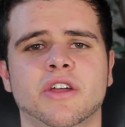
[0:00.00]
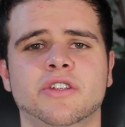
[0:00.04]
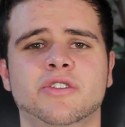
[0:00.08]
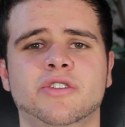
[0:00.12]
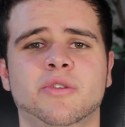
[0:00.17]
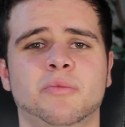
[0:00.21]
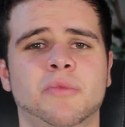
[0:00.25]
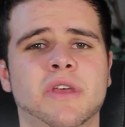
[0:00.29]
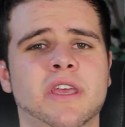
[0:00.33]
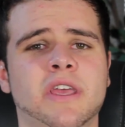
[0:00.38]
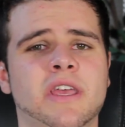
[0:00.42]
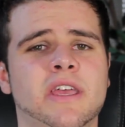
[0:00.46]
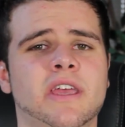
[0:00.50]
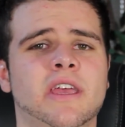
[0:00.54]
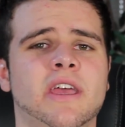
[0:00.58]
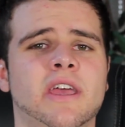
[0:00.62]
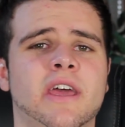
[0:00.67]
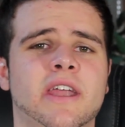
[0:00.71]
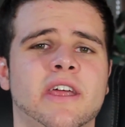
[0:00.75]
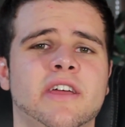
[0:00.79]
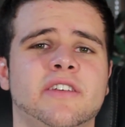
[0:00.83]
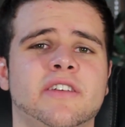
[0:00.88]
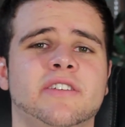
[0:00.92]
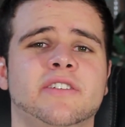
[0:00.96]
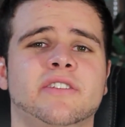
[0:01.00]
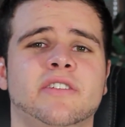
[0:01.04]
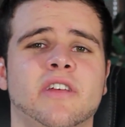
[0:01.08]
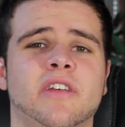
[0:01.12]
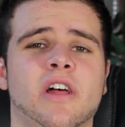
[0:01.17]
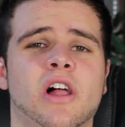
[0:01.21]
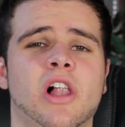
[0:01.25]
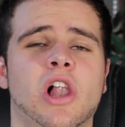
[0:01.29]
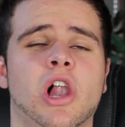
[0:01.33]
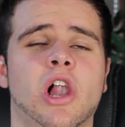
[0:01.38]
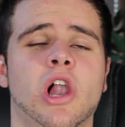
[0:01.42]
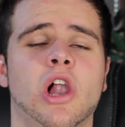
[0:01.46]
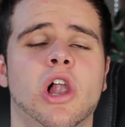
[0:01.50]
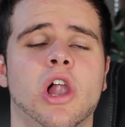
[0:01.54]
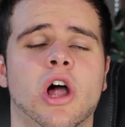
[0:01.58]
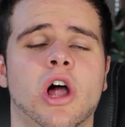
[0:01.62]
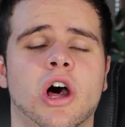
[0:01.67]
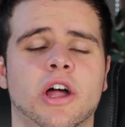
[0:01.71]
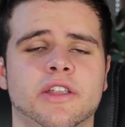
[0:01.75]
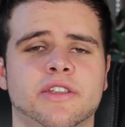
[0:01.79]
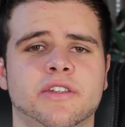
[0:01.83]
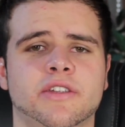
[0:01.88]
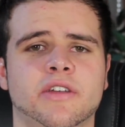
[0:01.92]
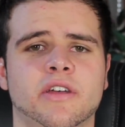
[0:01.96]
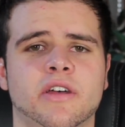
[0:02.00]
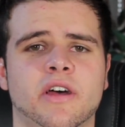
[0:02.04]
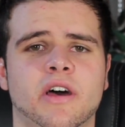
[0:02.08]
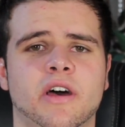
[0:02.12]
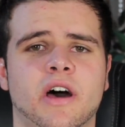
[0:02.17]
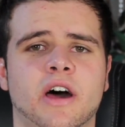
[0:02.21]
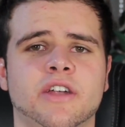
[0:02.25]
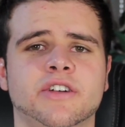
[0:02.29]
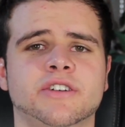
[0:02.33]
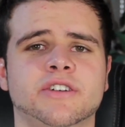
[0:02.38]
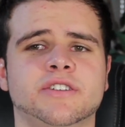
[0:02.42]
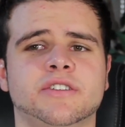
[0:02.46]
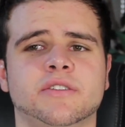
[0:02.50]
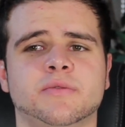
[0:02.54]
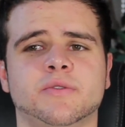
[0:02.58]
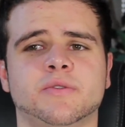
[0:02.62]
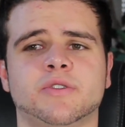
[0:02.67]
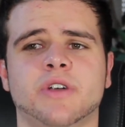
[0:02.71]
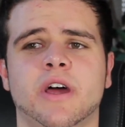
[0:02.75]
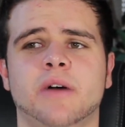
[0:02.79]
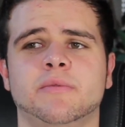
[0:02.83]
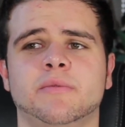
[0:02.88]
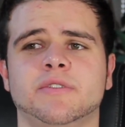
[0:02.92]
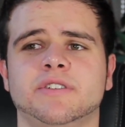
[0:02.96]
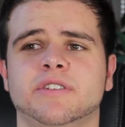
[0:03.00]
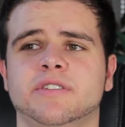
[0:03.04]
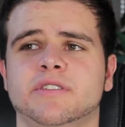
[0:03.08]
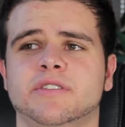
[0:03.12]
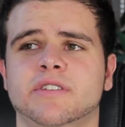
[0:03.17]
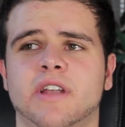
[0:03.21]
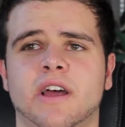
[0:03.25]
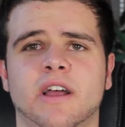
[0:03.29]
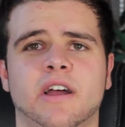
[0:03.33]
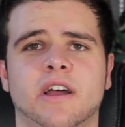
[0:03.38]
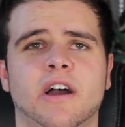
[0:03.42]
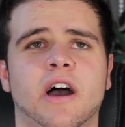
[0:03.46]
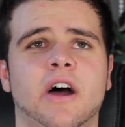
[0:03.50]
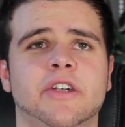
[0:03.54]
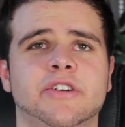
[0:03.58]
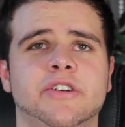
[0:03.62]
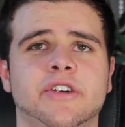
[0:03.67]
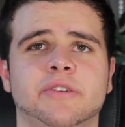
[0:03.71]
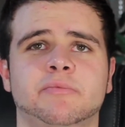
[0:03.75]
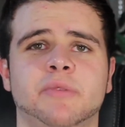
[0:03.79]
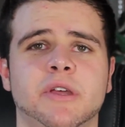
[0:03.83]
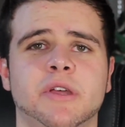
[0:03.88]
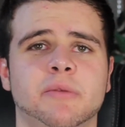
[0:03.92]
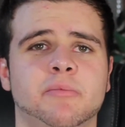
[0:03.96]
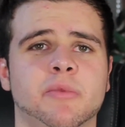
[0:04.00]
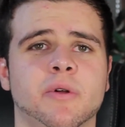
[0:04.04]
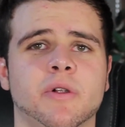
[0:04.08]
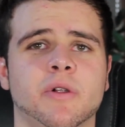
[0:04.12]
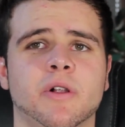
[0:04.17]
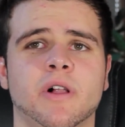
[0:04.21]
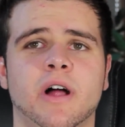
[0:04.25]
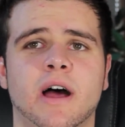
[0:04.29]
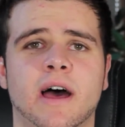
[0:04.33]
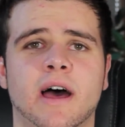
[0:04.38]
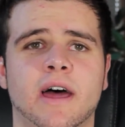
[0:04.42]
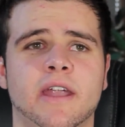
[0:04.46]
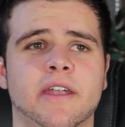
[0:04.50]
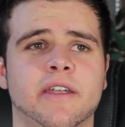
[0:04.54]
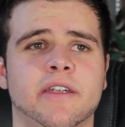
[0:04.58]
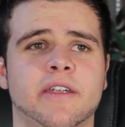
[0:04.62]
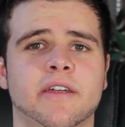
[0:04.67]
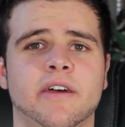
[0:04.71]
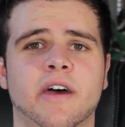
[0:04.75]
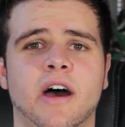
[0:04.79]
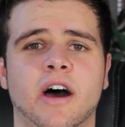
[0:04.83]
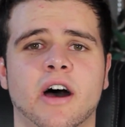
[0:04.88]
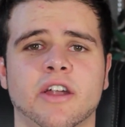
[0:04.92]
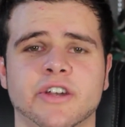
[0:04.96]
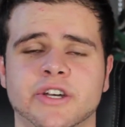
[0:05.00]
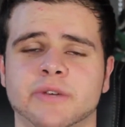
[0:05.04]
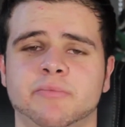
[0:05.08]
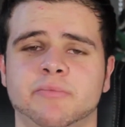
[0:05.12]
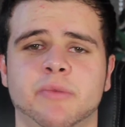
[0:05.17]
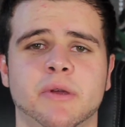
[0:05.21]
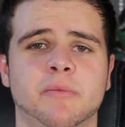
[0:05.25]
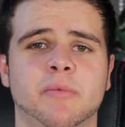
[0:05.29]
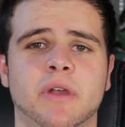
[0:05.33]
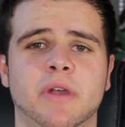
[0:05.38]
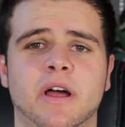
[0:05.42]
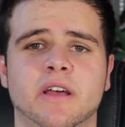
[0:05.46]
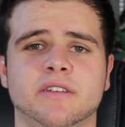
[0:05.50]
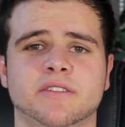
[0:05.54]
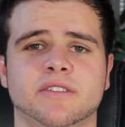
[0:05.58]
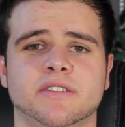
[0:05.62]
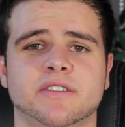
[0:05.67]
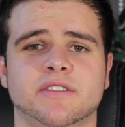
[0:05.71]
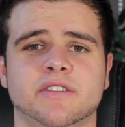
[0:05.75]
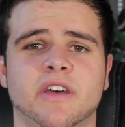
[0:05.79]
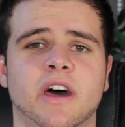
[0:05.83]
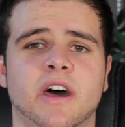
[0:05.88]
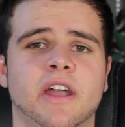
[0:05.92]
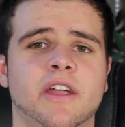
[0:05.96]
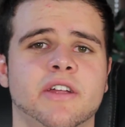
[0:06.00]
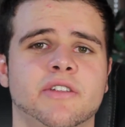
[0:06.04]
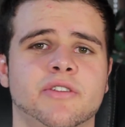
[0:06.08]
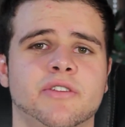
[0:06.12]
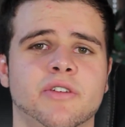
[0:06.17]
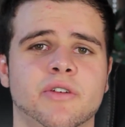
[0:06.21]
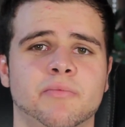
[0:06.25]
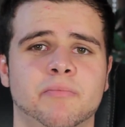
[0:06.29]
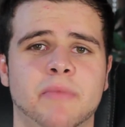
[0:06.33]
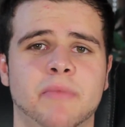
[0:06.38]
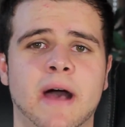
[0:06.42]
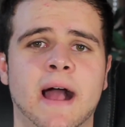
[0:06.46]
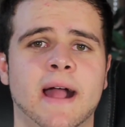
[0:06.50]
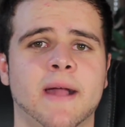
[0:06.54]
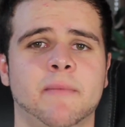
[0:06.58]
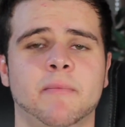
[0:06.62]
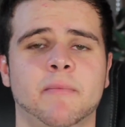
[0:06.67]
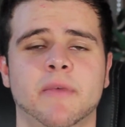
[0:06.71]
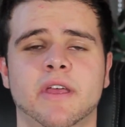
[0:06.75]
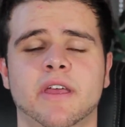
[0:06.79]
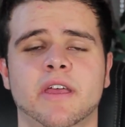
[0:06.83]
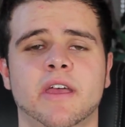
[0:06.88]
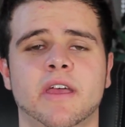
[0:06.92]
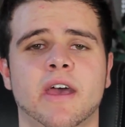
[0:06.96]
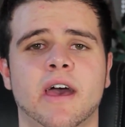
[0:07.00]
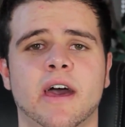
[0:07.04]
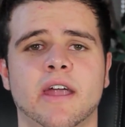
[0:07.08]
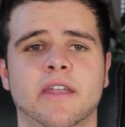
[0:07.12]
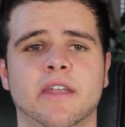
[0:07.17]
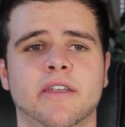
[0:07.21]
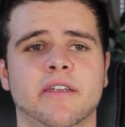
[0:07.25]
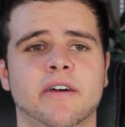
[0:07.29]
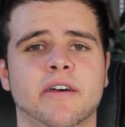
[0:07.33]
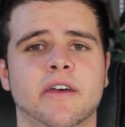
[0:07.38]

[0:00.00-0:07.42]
To me, it is a lot. A hundred subscribers is like a hundred people, and a hundred people has decided to back me and